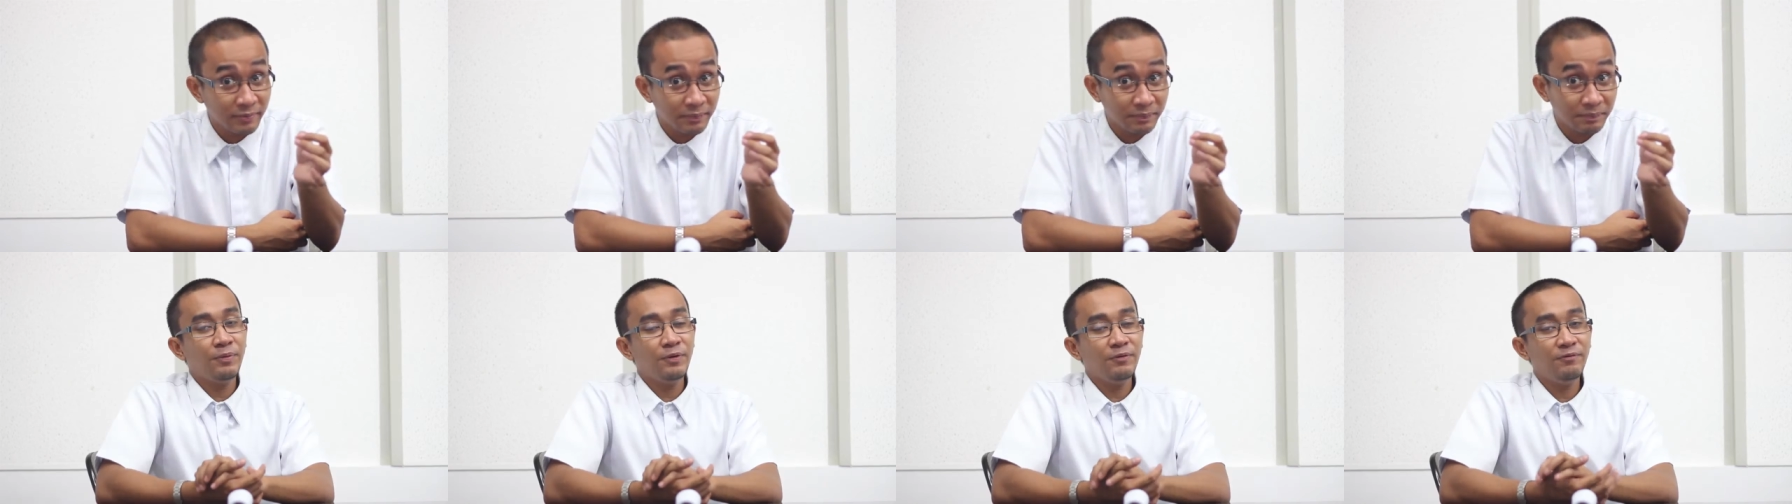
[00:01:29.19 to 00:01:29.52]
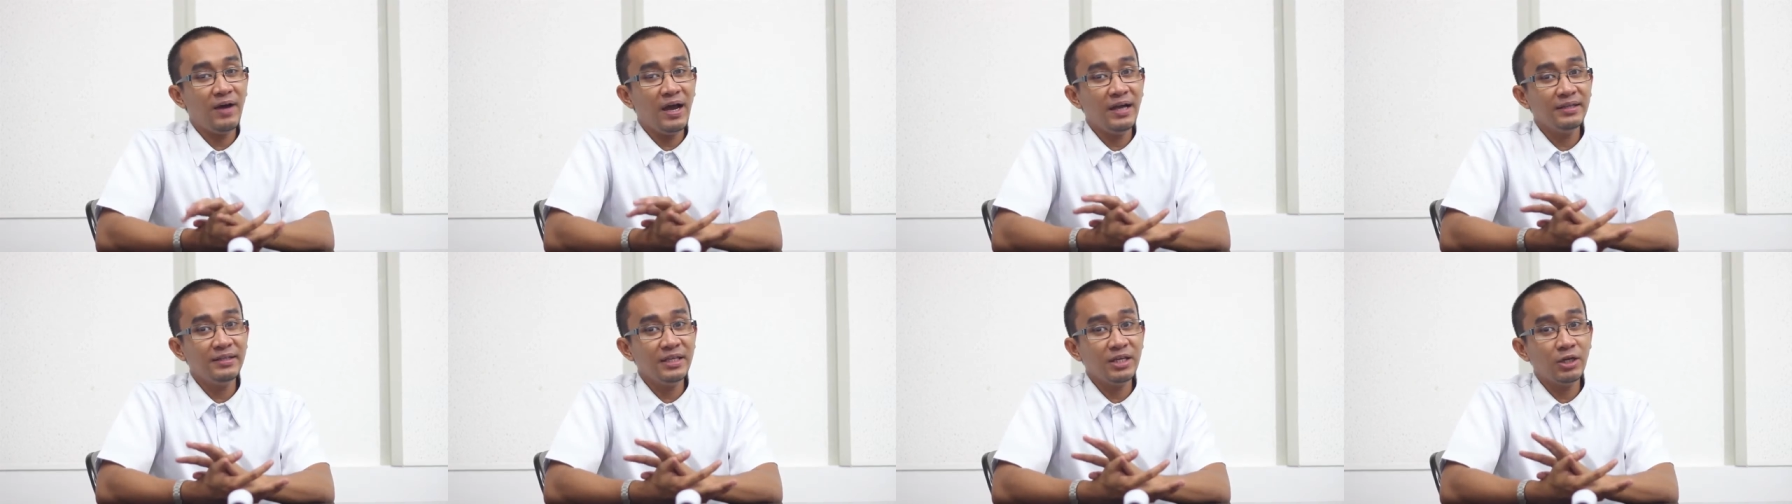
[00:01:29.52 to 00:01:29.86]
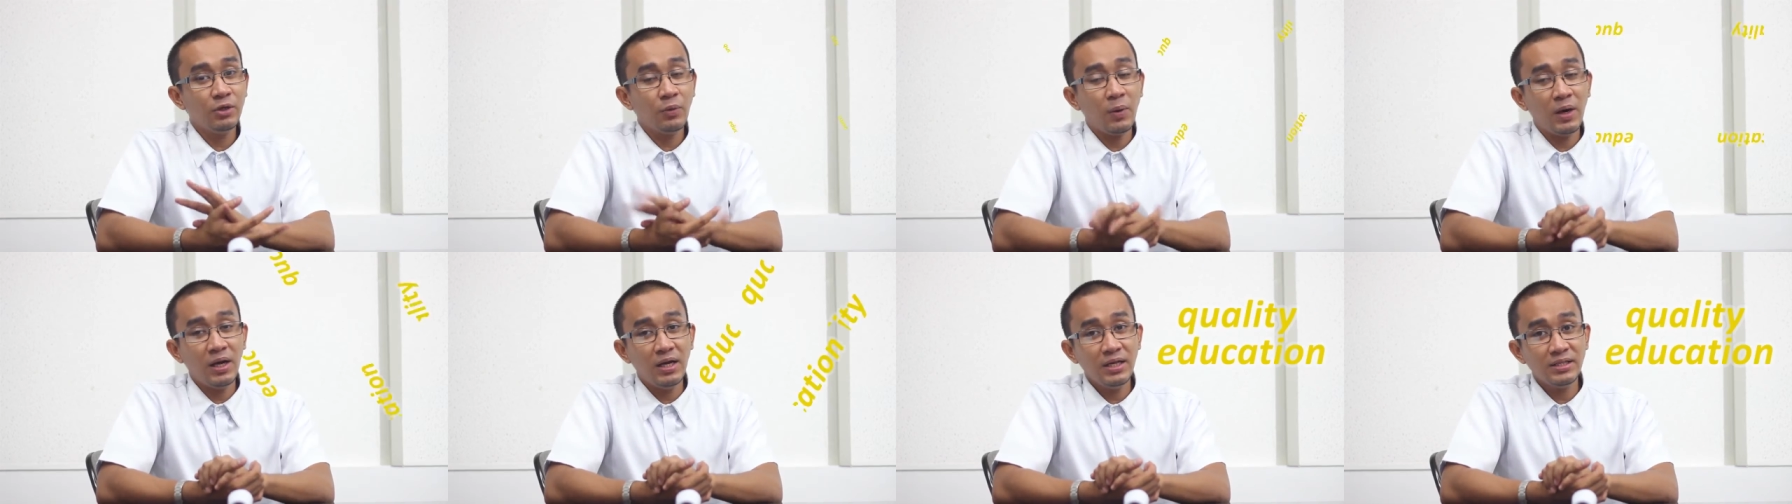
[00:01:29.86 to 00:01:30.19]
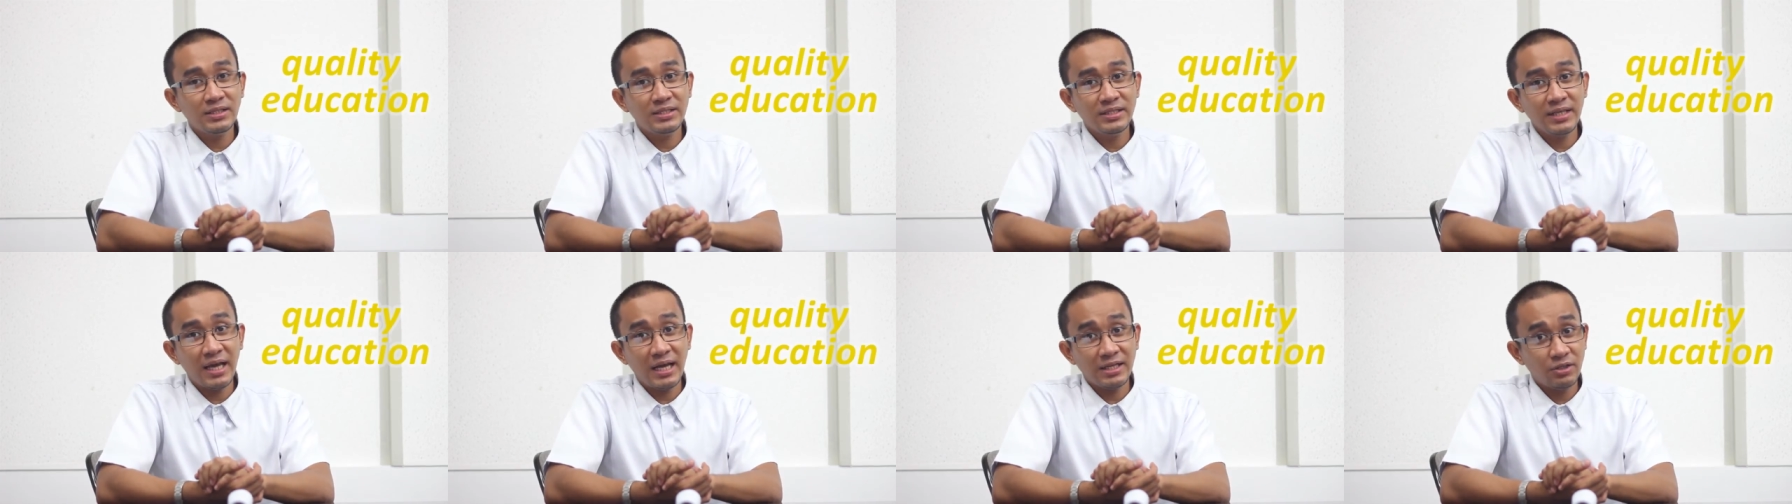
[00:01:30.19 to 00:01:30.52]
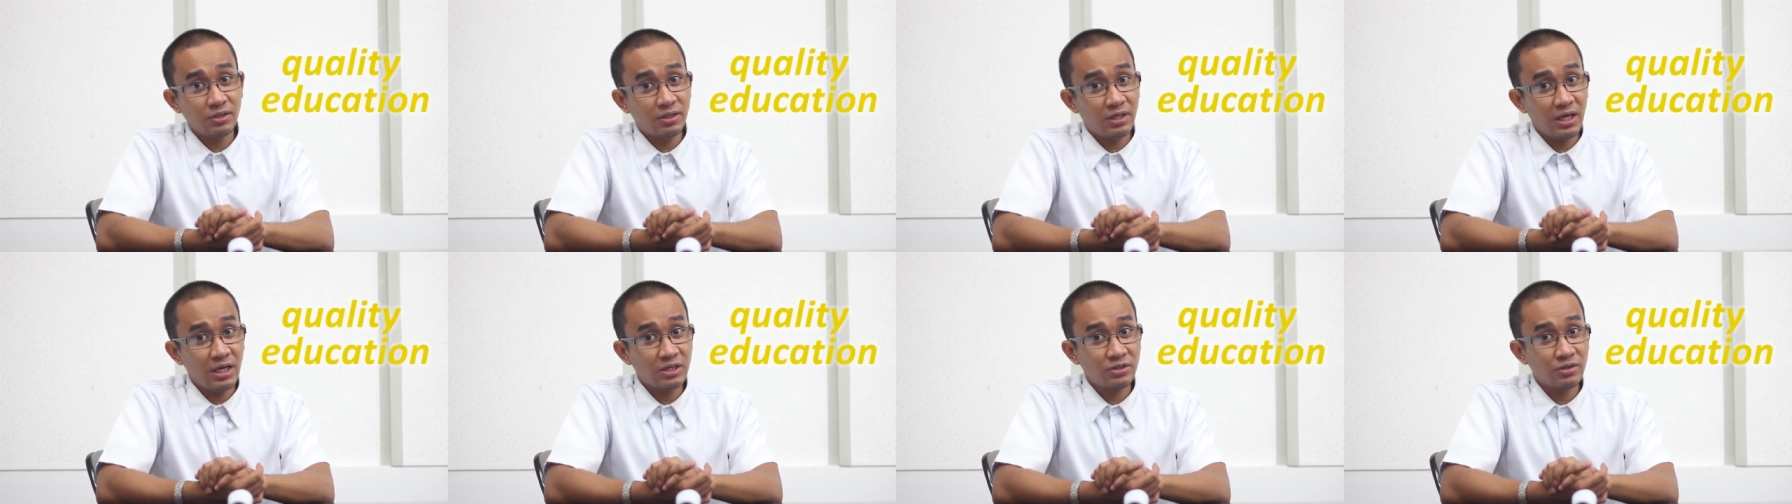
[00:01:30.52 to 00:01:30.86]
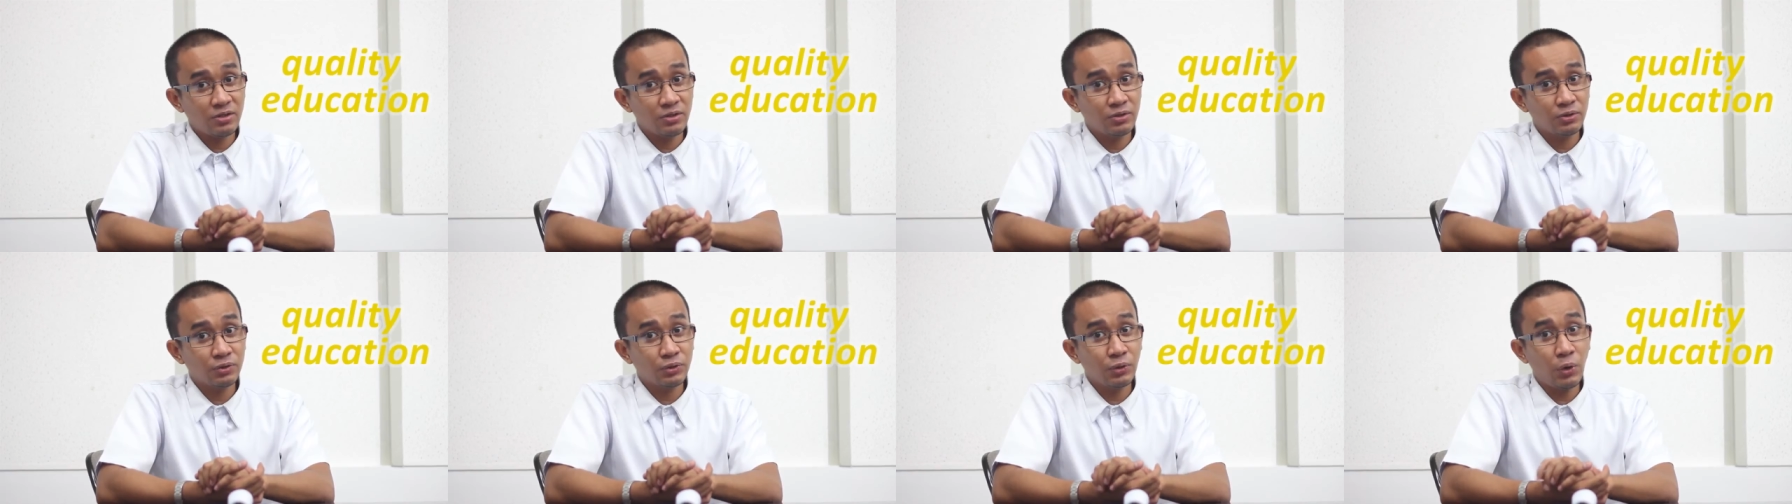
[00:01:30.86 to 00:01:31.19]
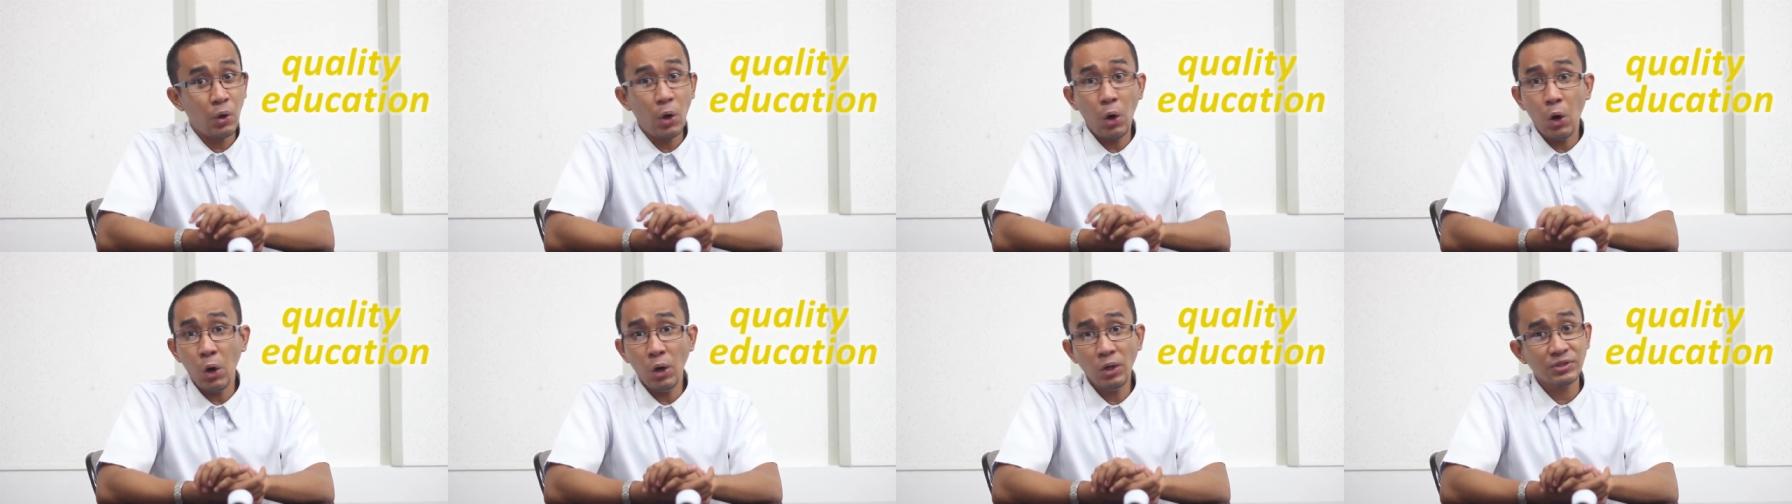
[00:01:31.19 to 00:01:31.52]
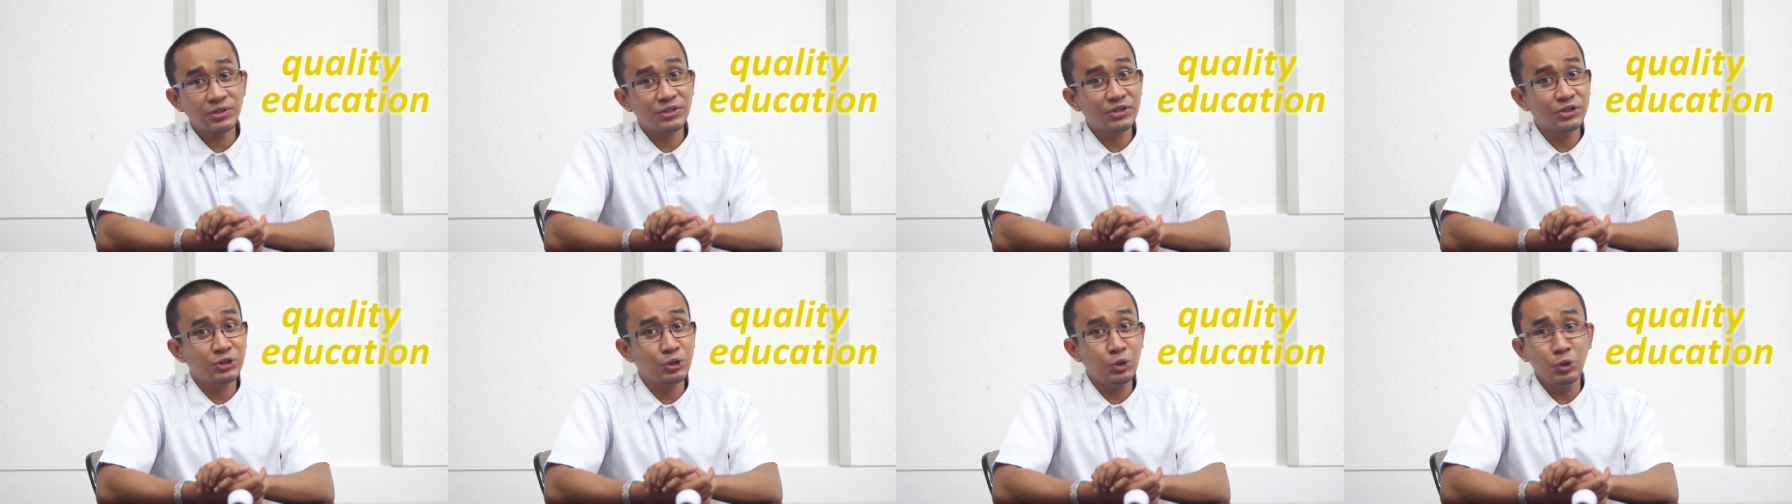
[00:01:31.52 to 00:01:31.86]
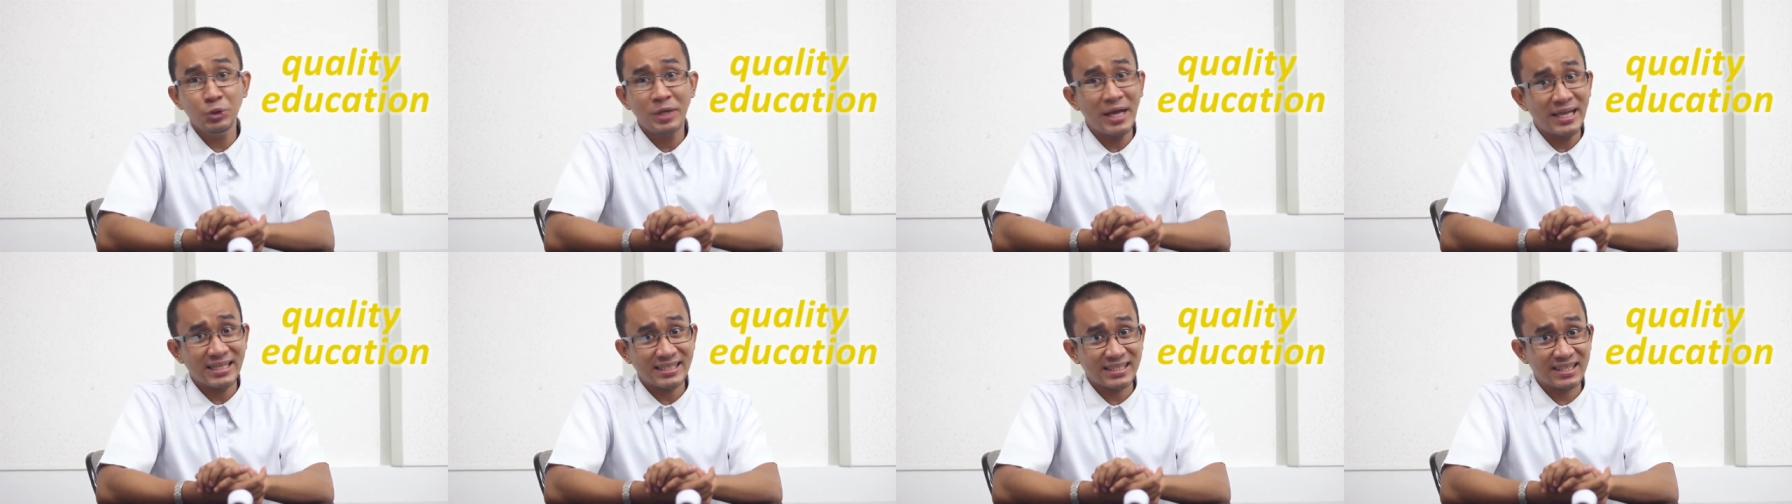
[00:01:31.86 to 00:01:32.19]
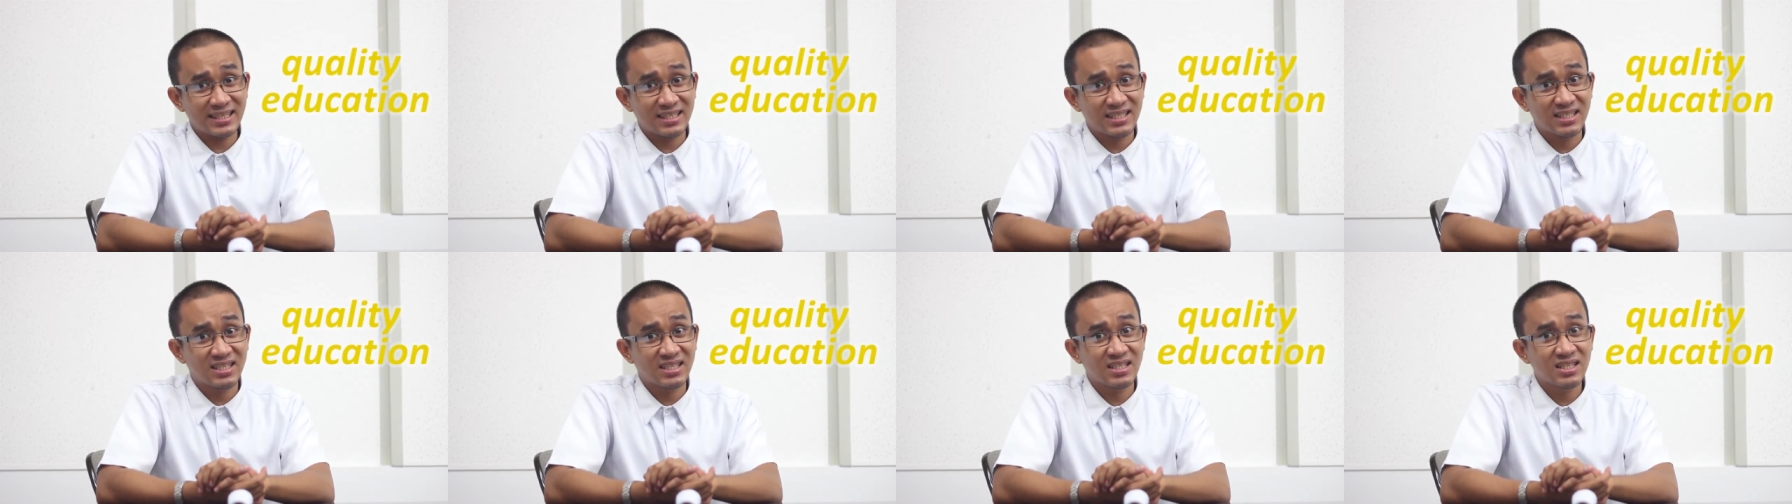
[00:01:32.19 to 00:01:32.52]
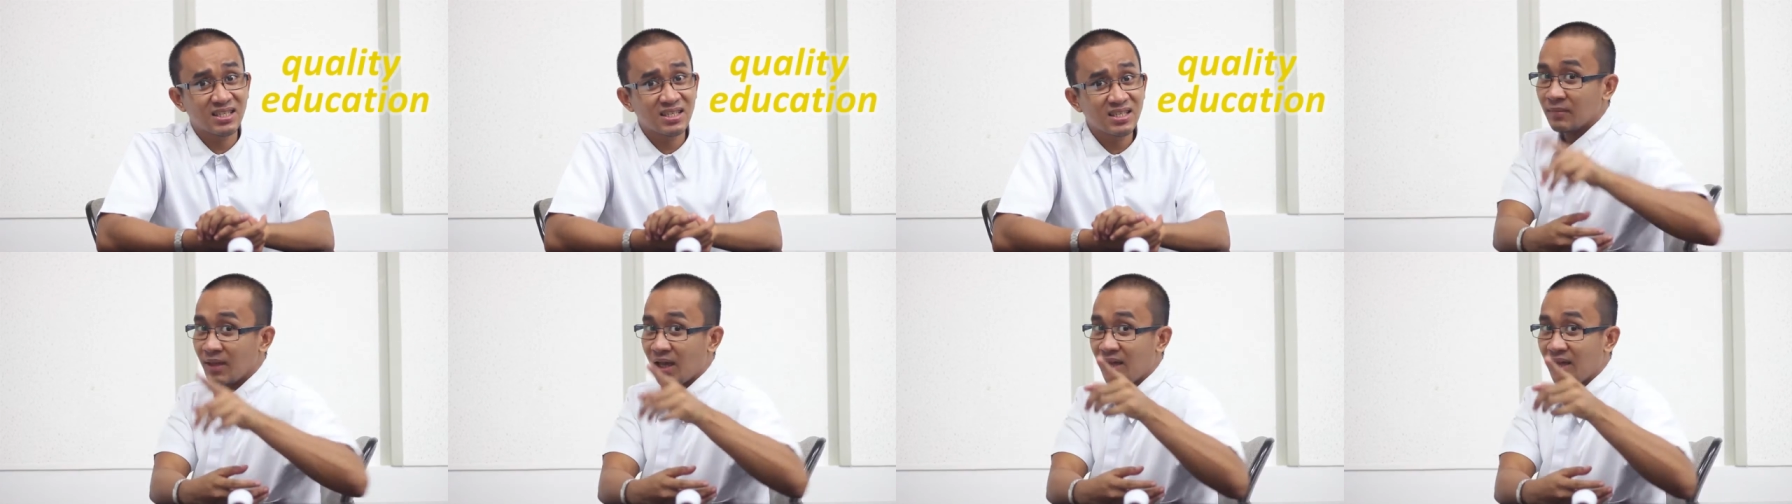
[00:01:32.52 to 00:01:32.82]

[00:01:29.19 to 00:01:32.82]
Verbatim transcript: providing quality education to all students.